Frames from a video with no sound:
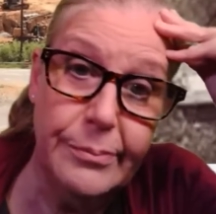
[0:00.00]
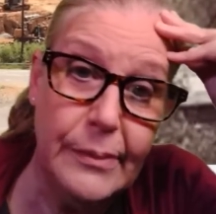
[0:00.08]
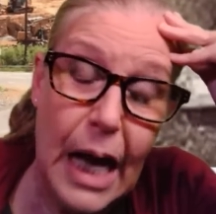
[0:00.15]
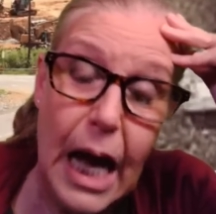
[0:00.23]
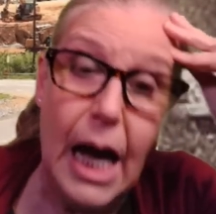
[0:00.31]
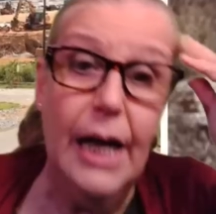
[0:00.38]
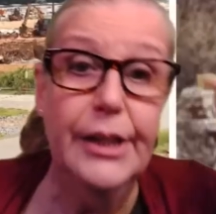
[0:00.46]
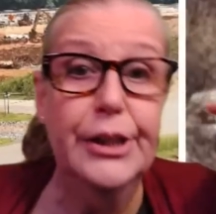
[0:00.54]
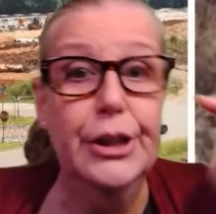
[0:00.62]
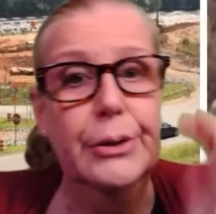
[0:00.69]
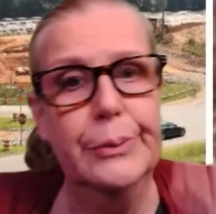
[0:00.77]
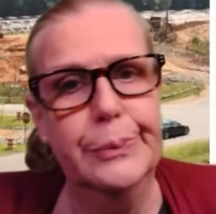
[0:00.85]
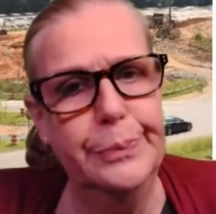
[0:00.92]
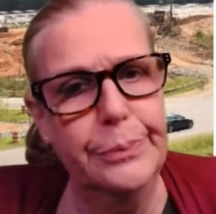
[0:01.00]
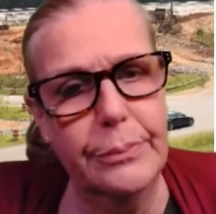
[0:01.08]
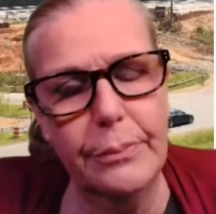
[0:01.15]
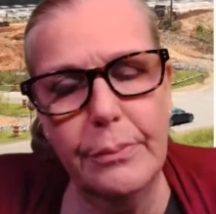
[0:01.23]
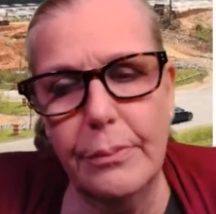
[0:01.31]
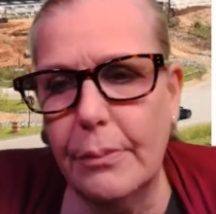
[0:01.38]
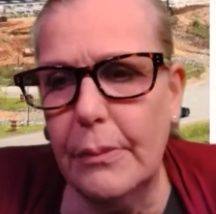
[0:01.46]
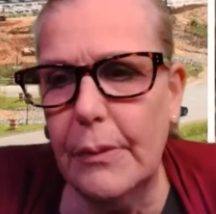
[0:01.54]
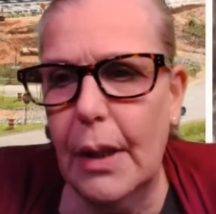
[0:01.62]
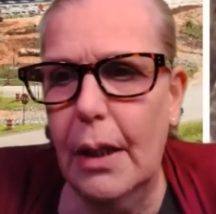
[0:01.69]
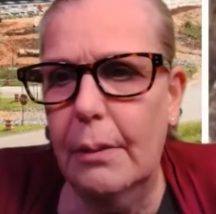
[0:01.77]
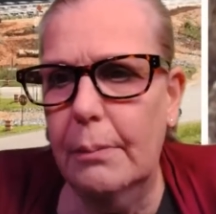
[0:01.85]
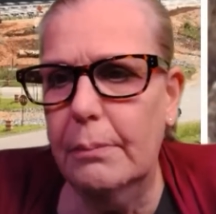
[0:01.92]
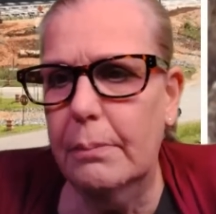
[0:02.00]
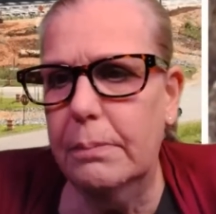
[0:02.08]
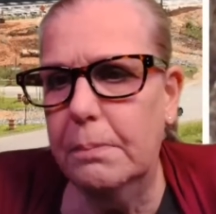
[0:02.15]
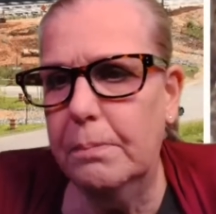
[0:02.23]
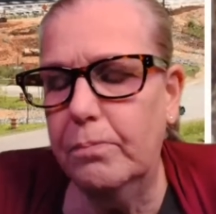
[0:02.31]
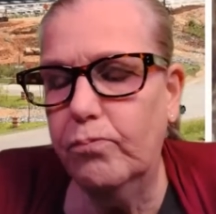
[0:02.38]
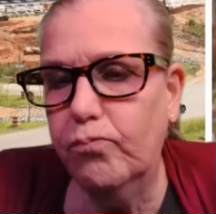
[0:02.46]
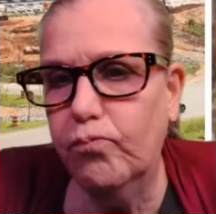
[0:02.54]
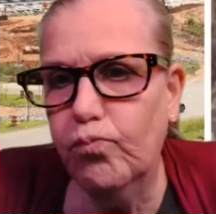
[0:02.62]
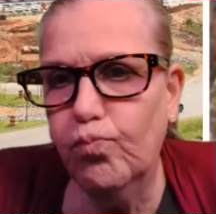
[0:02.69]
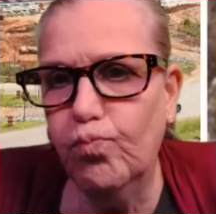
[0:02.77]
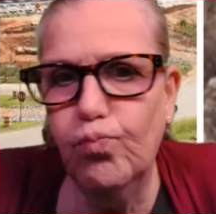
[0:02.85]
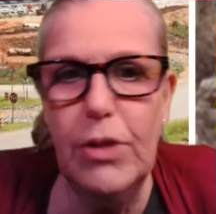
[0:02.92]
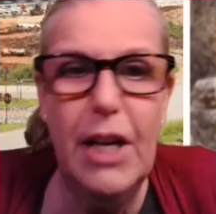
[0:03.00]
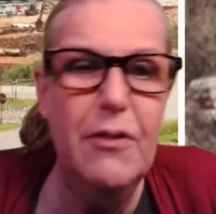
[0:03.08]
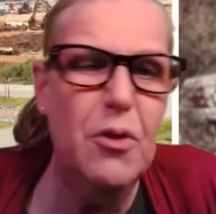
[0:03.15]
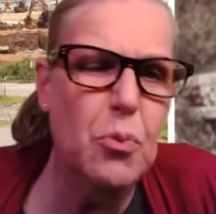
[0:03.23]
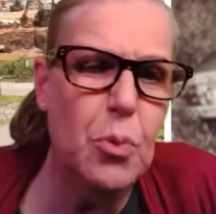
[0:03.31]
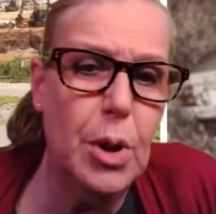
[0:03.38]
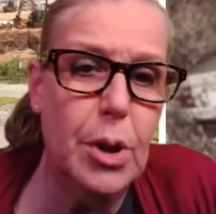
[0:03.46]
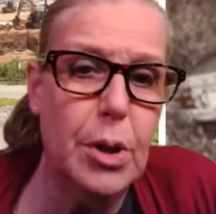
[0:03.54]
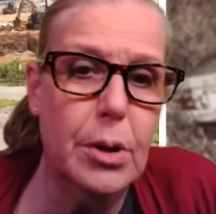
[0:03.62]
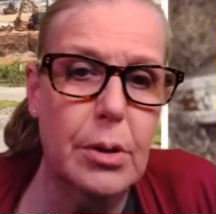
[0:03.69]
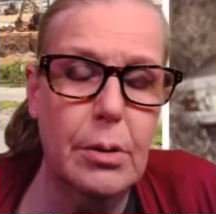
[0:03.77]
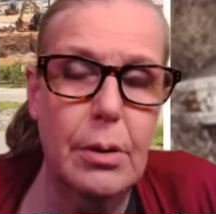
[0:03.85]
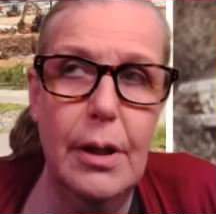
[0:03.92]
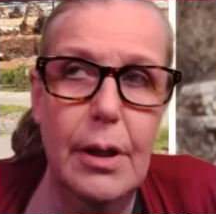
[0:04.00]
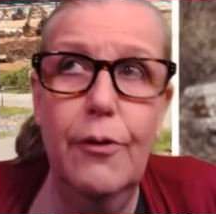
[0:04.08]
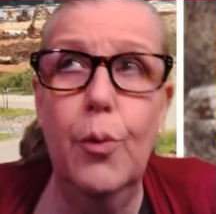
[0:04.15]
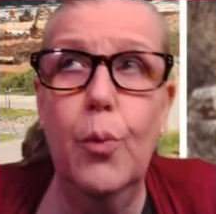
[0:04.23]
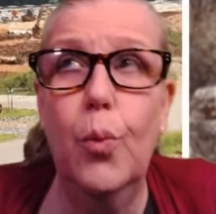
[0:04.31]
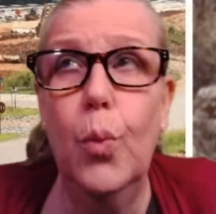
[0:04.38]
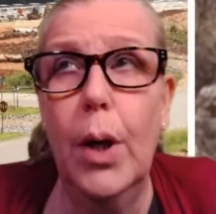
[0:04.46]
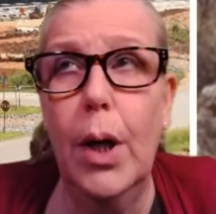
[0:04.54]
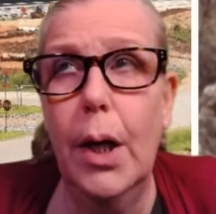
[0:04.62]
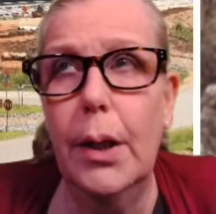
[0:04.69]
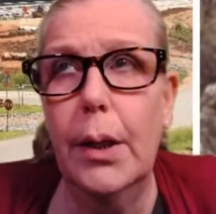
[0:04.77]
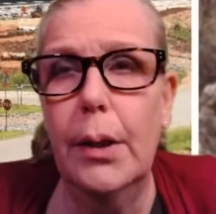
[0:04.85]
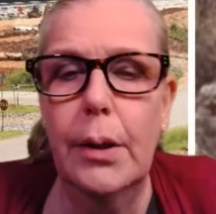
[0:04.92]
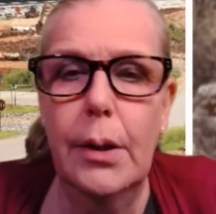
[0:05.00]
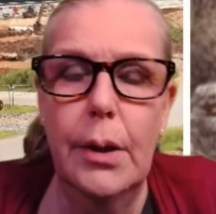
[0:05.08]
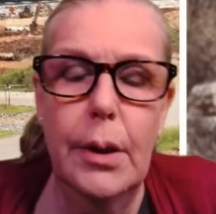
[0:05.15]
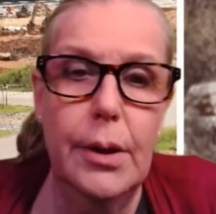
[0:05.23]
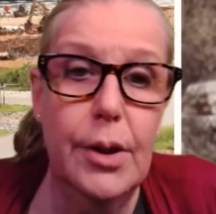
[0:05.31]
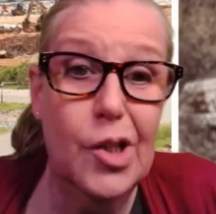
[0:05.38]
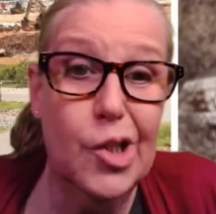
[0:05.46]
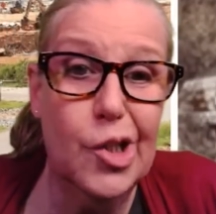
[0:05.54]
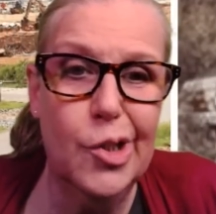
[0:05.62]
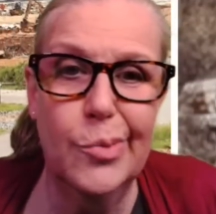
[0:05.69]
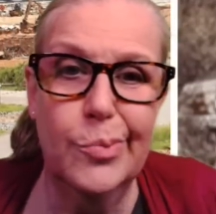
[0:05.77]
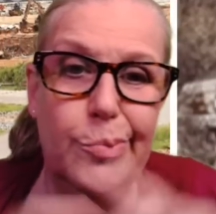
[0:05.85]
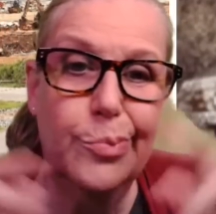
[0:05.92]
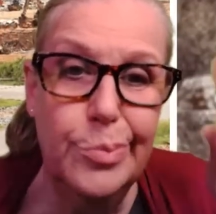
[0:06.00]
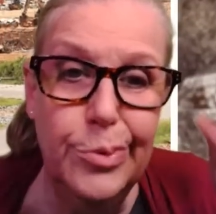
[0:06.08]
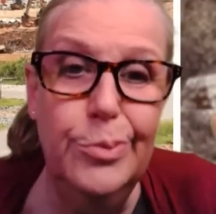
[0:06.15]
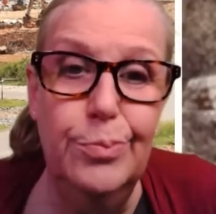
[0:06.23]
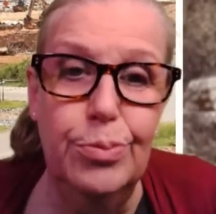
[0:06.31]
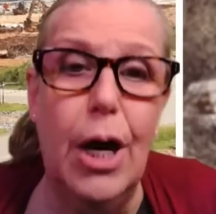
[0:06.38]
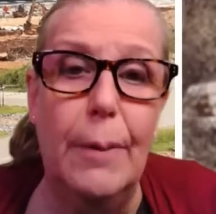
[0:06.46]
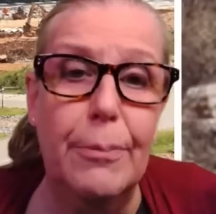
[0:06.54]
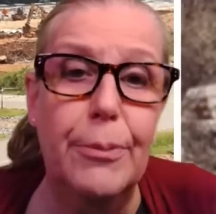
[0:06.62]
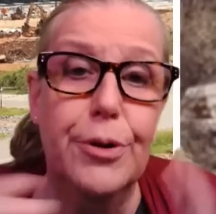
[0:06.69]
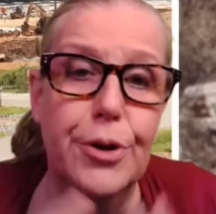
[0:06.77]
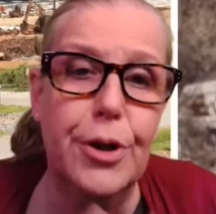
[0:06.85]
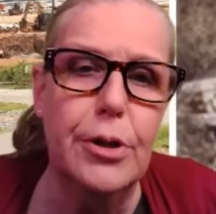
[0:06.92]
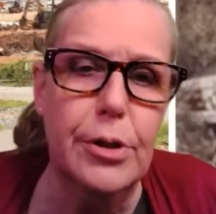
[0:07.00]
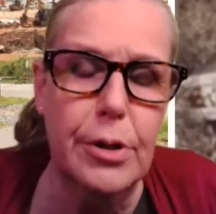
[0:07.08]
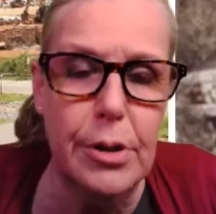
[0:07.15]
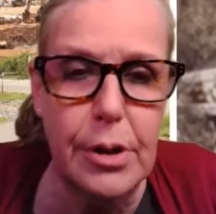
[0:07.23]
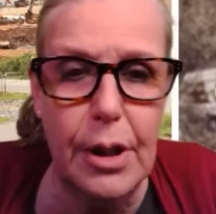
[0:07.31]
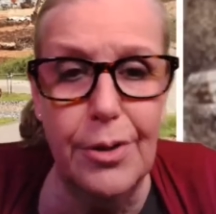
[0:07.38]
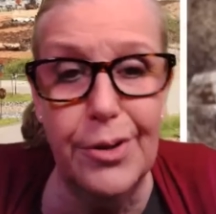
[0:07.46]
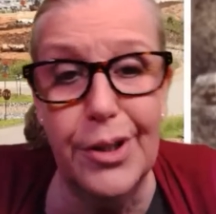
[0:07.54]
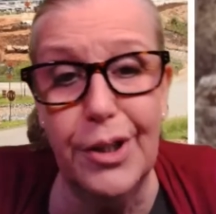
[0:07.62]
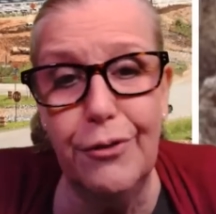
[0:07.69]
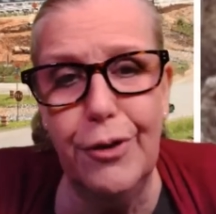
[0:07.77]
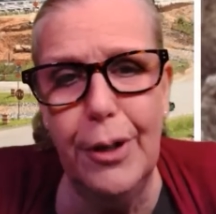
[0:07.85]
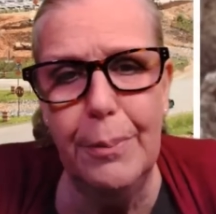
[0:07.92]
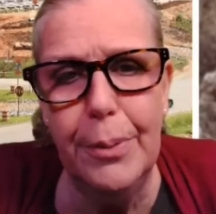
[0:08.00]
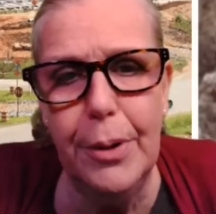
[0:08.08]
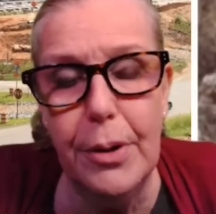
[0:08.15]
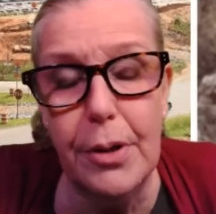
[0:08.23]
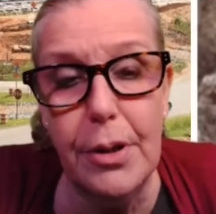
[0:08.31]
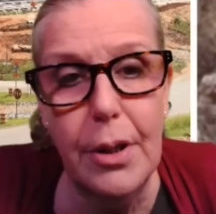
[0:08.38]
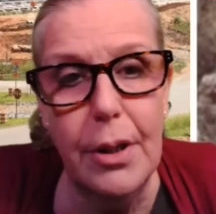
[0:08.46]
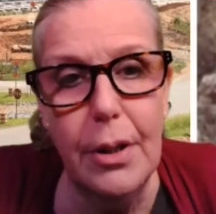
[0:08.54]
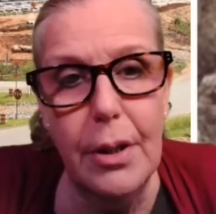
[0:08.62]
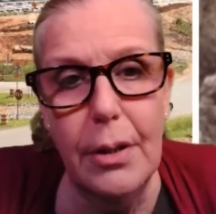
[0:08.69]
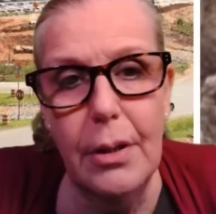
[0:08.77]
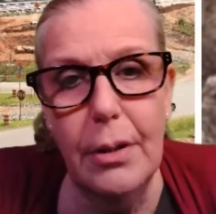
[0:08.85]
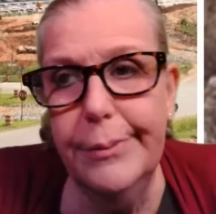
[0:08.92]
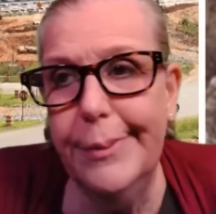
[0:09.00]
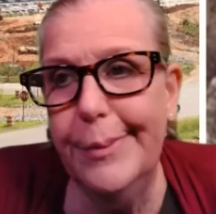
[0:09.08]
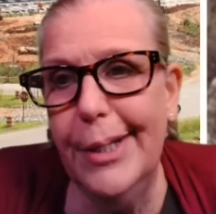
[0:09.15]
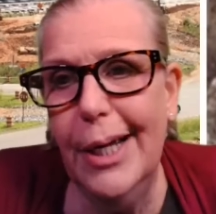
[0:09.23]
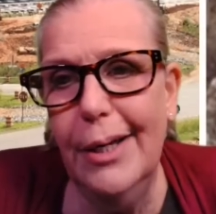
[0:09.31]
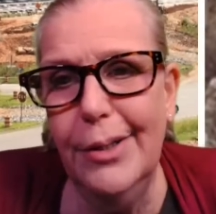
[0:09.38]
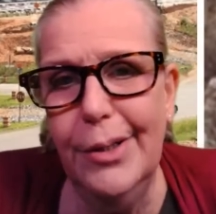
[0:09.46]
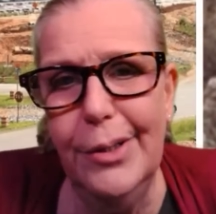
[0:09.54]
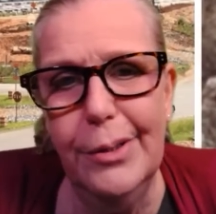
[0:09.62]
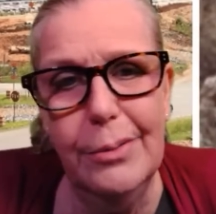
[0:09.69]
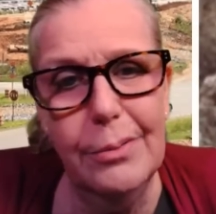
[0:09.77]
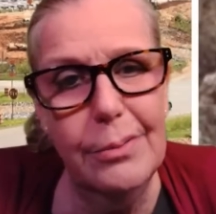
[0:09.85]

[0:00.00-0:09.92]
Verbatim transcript: I don't. Um, even with, even when there's proper justice, I don't think you find peace. I mean, how do you?